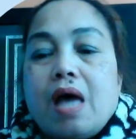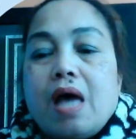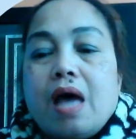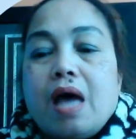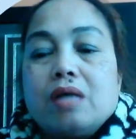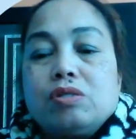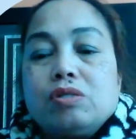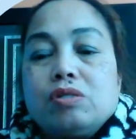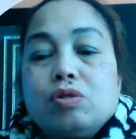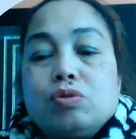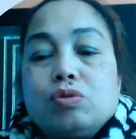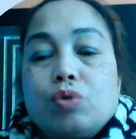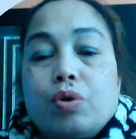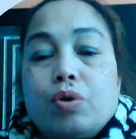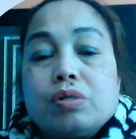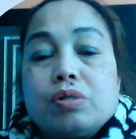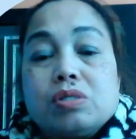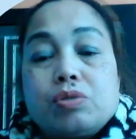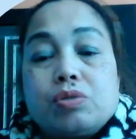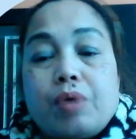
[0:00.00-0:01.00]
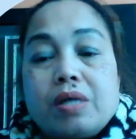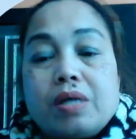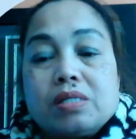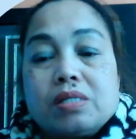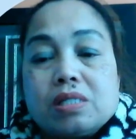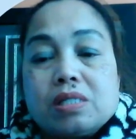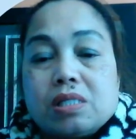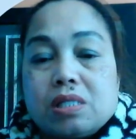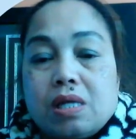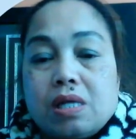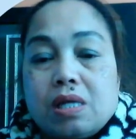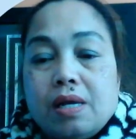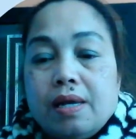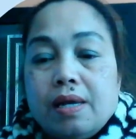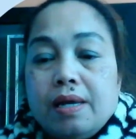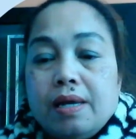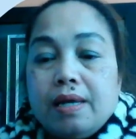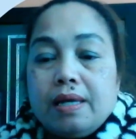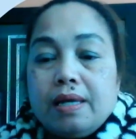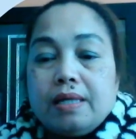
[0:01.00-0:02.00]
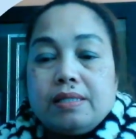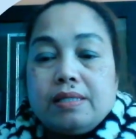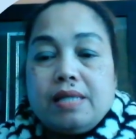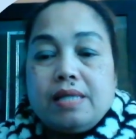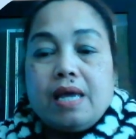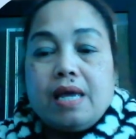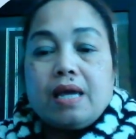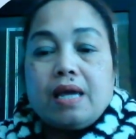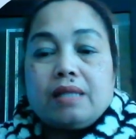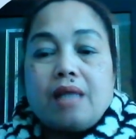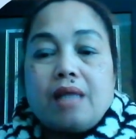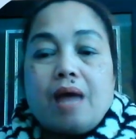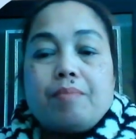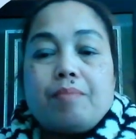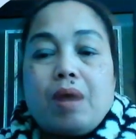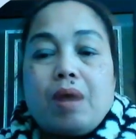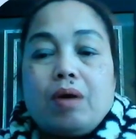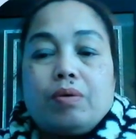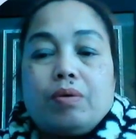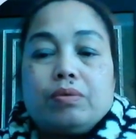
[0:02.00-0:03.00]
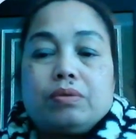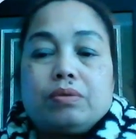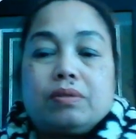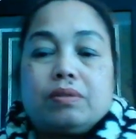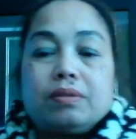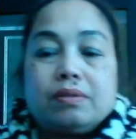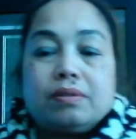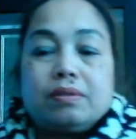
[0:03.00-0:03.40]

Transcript: anxious or stressed. Take a time out.